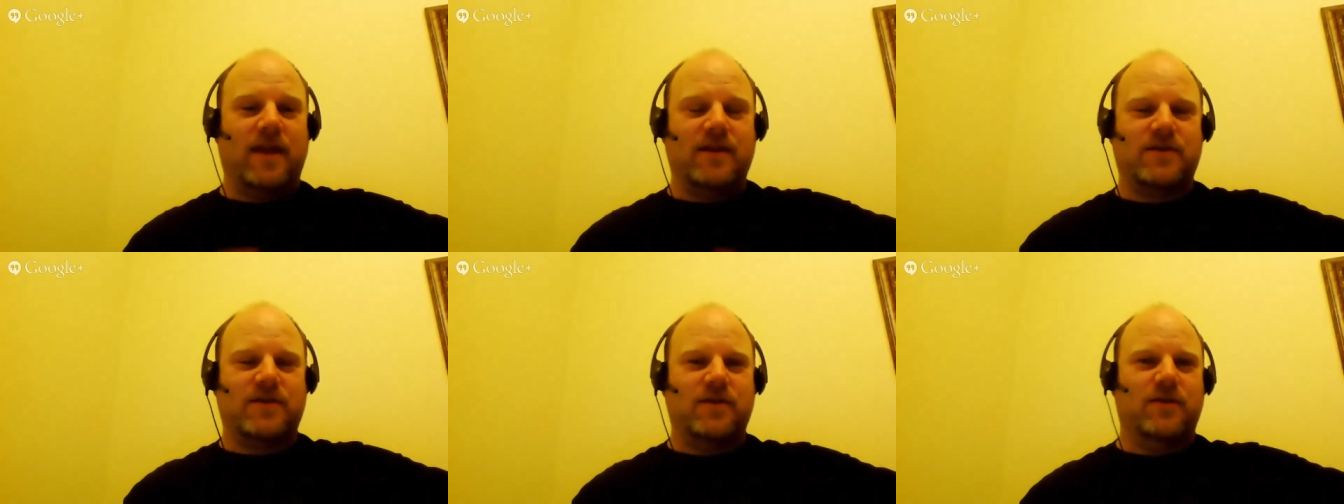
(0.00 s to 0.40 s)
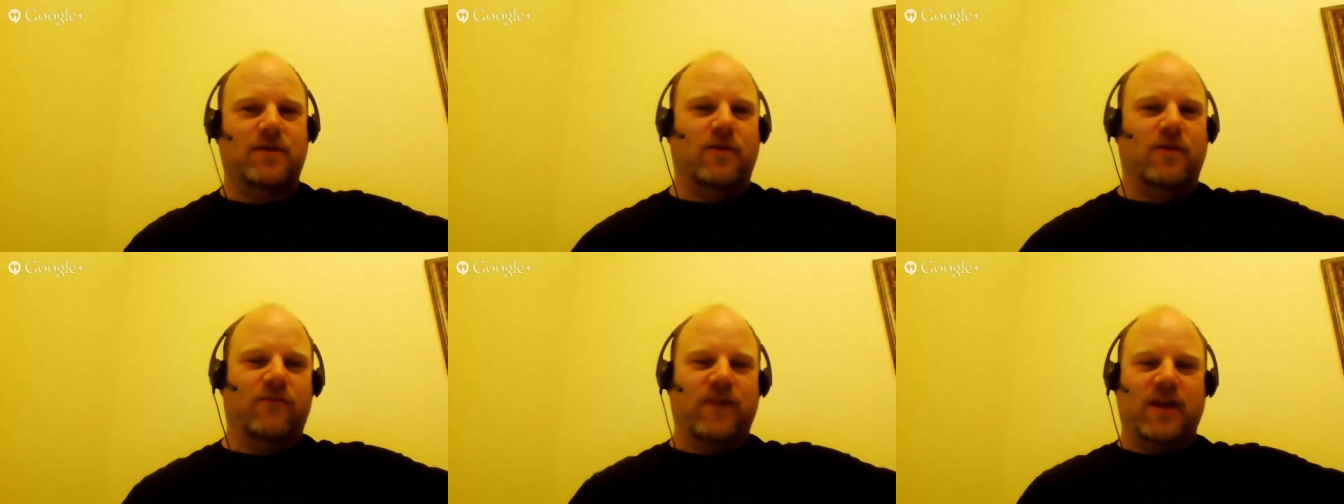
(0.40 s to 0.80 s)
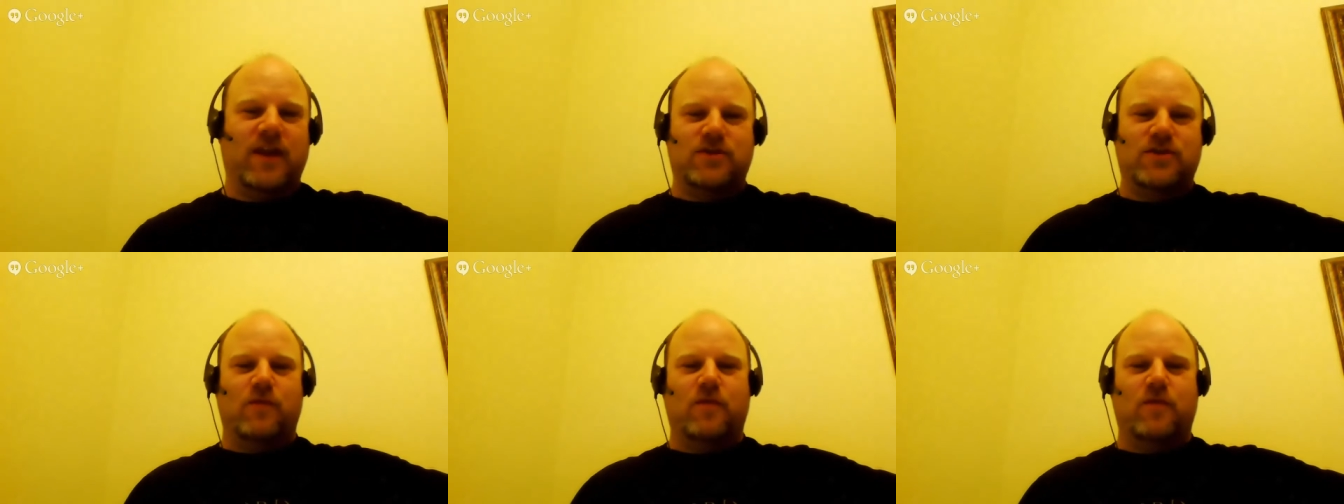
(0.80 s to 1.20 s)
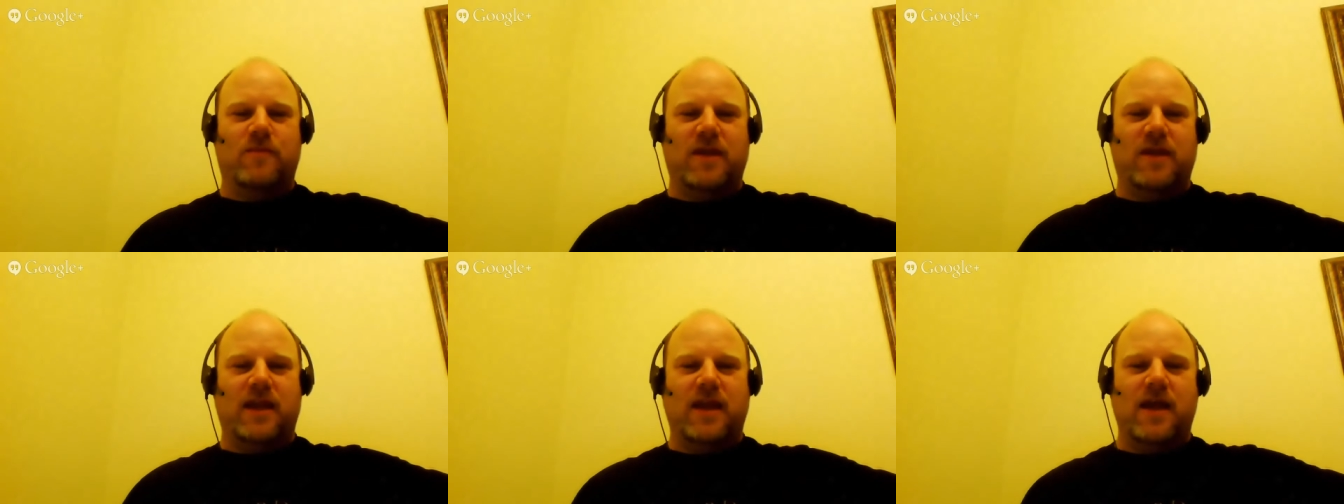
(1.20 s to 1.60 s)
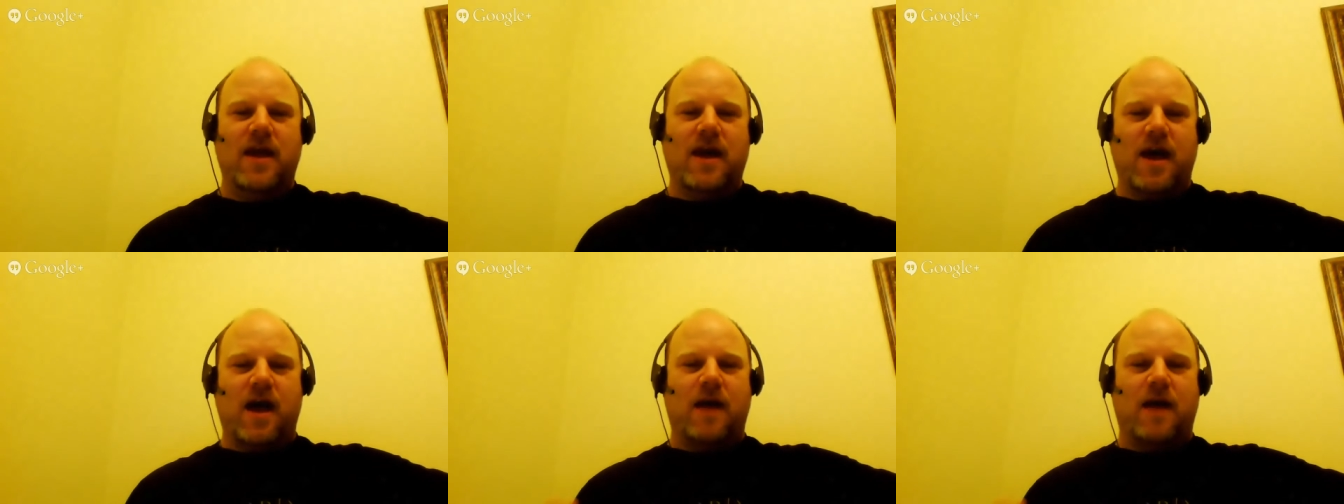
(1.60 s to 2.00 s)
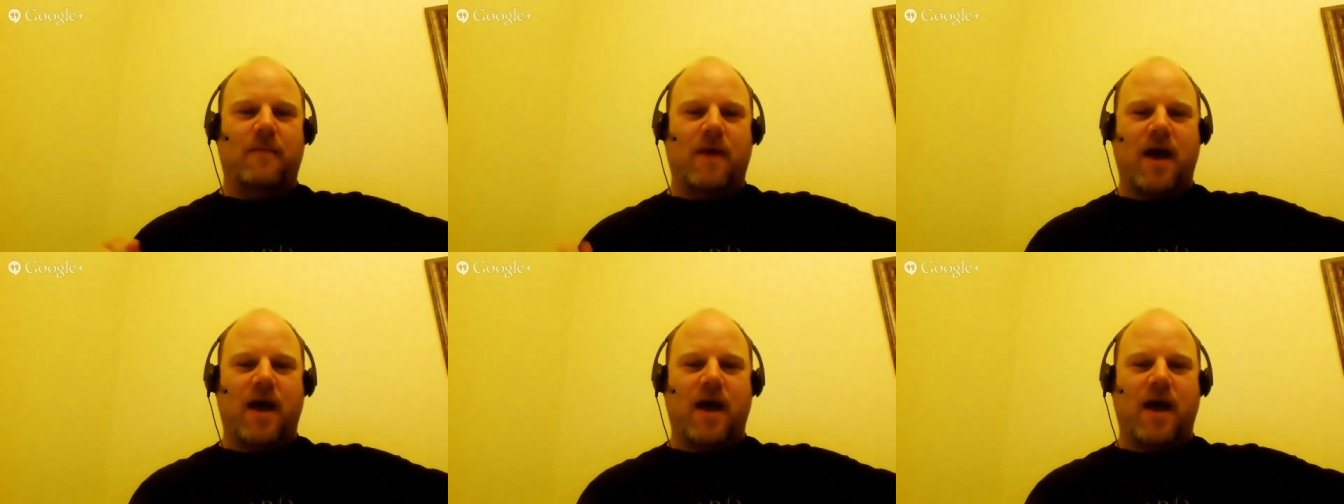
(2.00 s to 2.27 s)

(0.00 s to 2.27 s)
to finish it would be um,